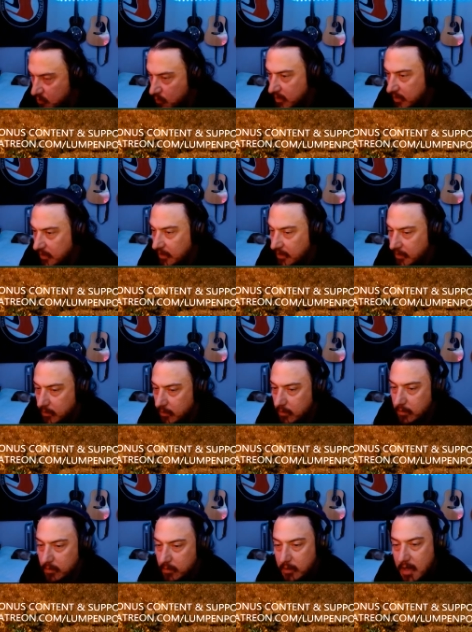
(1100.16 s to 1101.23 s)
quickly
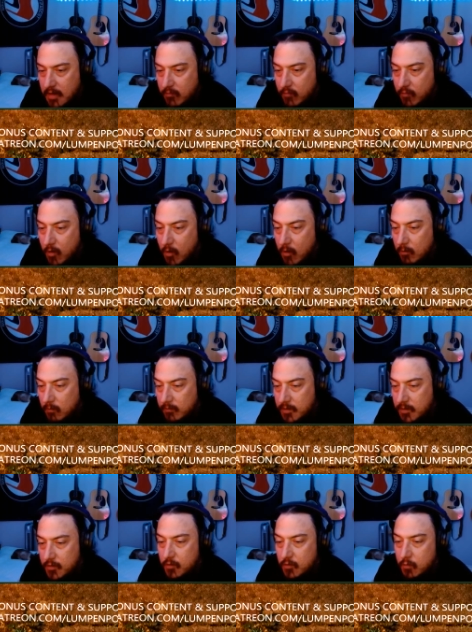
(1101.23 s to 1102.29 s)
kind of evolved
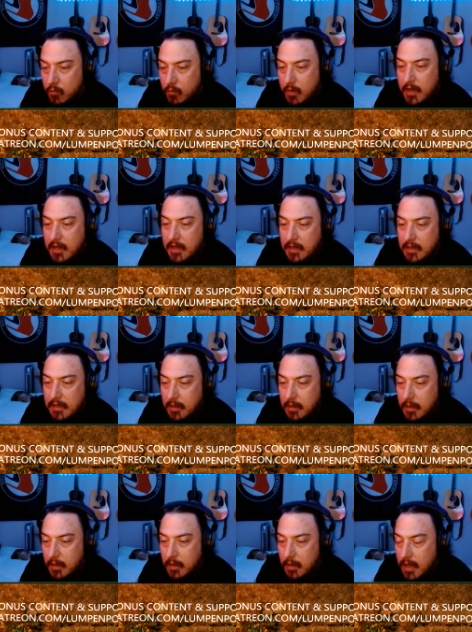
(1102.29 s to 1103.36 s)
into a
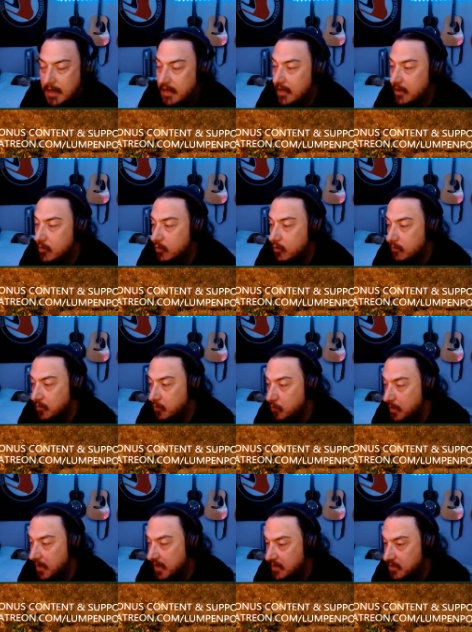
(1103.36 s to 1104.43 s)
an interview
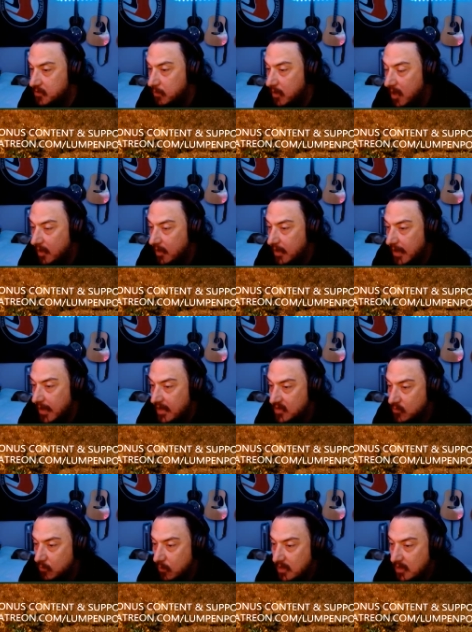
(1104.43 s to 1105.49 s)
based
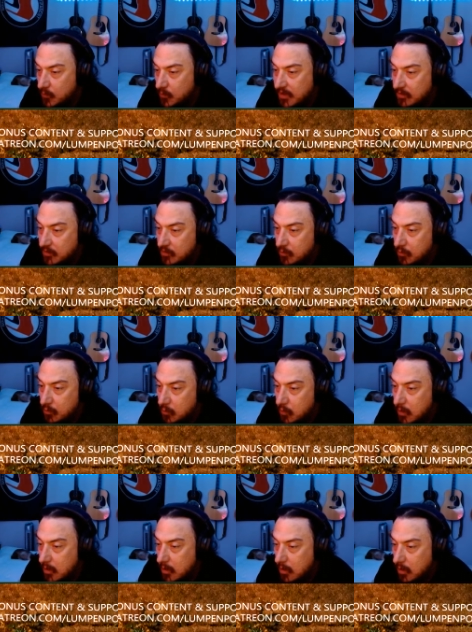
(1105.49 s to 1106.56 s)
podcast where I speak to
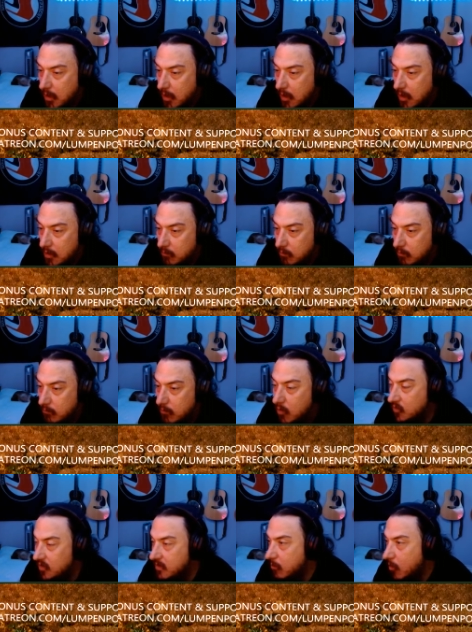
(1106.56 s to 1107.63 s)

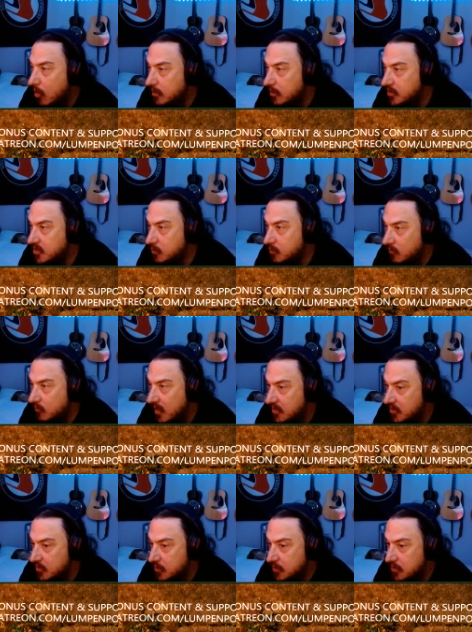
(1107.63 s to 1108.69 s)
mostly Marxist
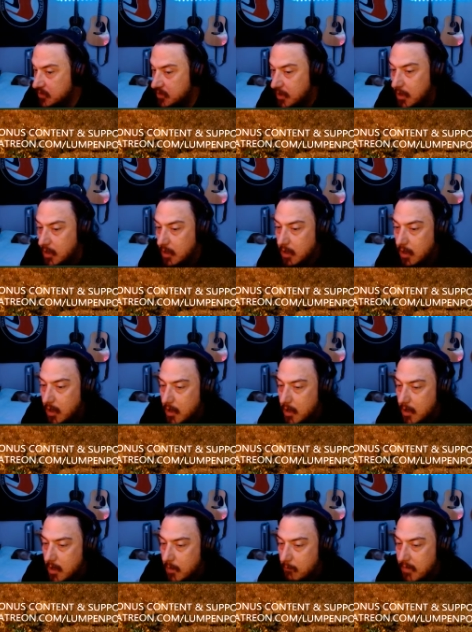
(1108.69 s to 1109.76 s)
professors
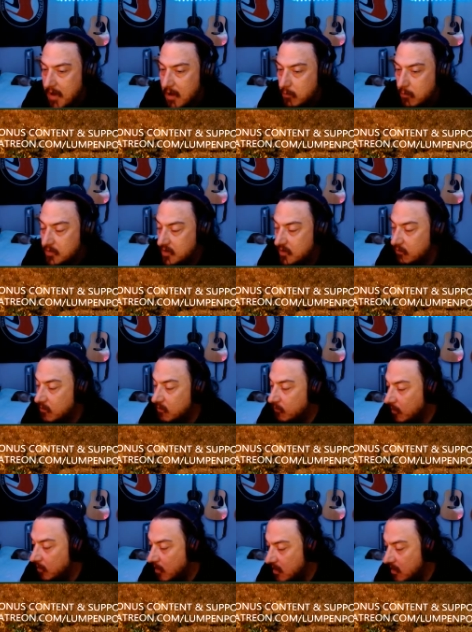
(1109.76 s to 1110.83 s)
about different
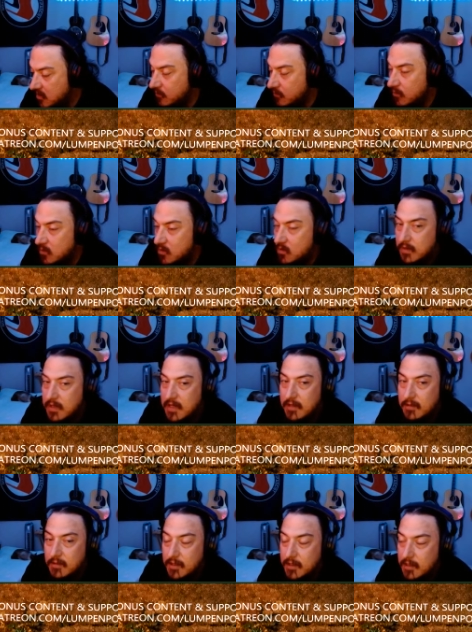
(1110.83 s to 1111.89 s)
philosophers. We
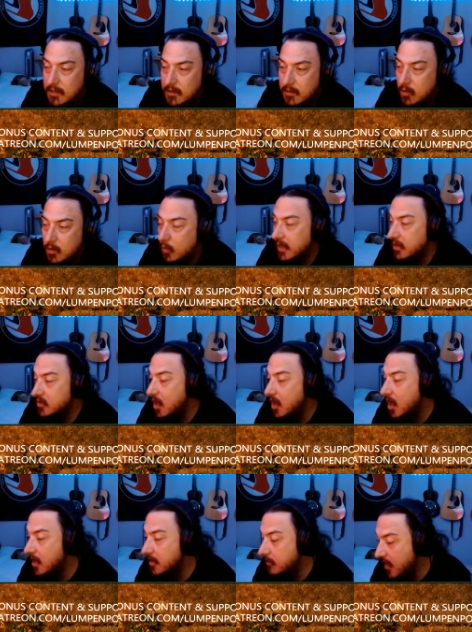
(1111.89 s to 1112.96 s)
had the great
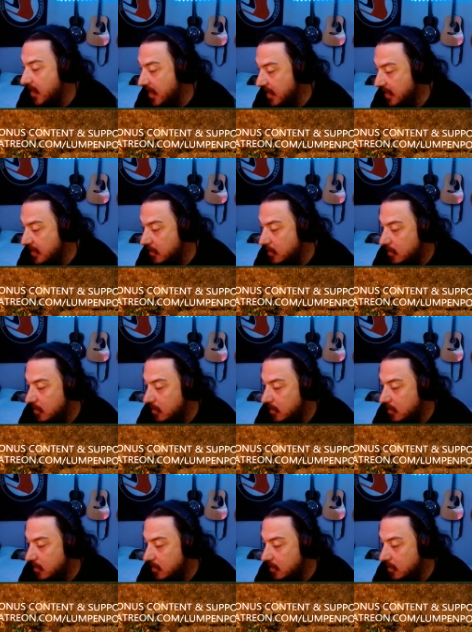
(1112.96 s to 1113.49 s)
Todd May